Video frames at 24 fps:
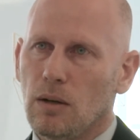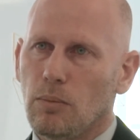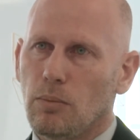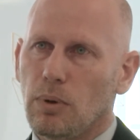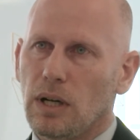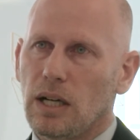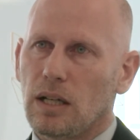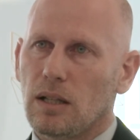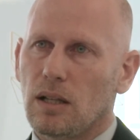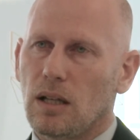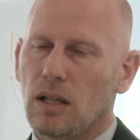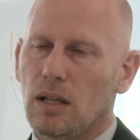
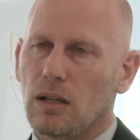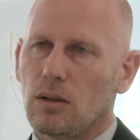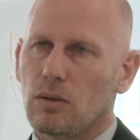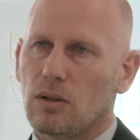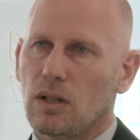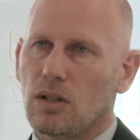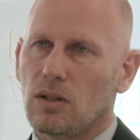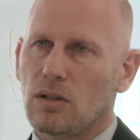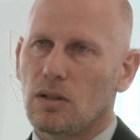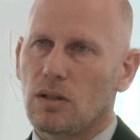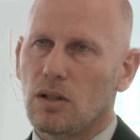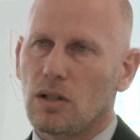but
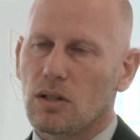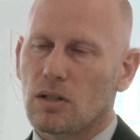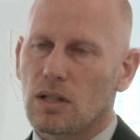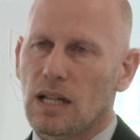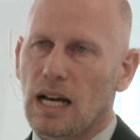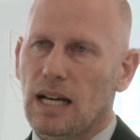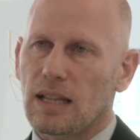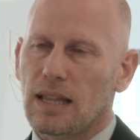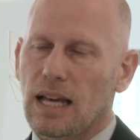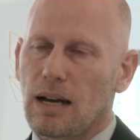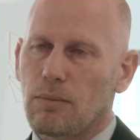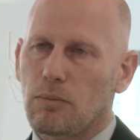there's
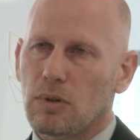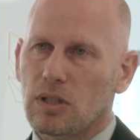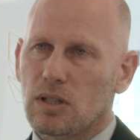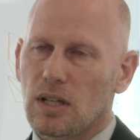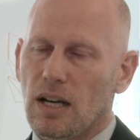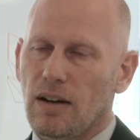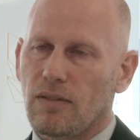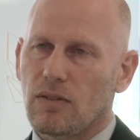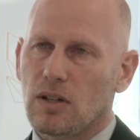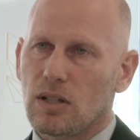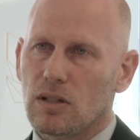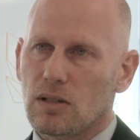not that much
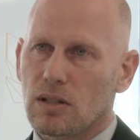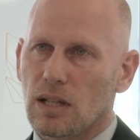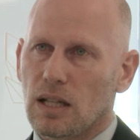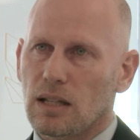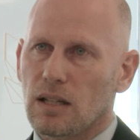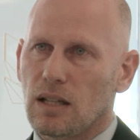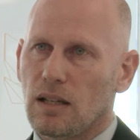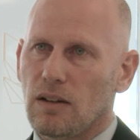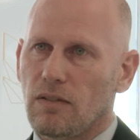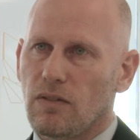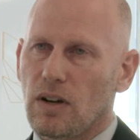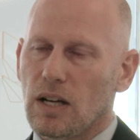evidence
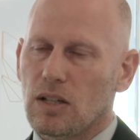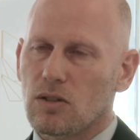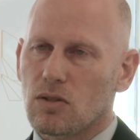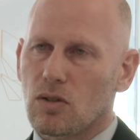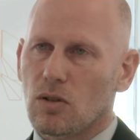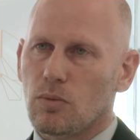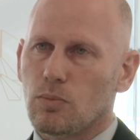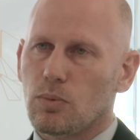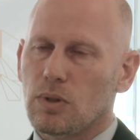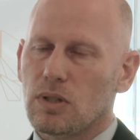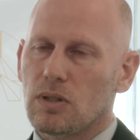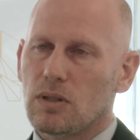that the events
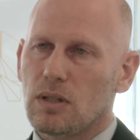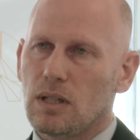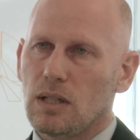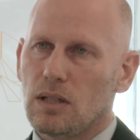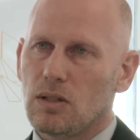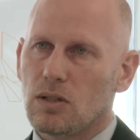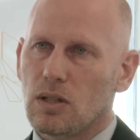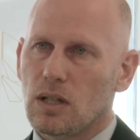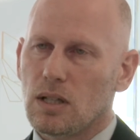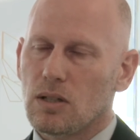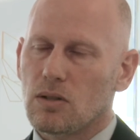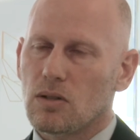are
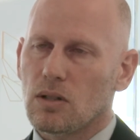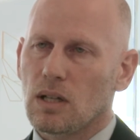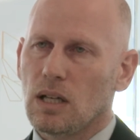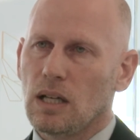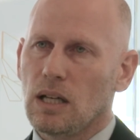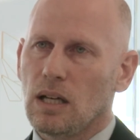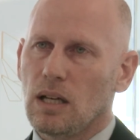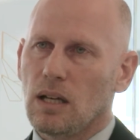prestigious,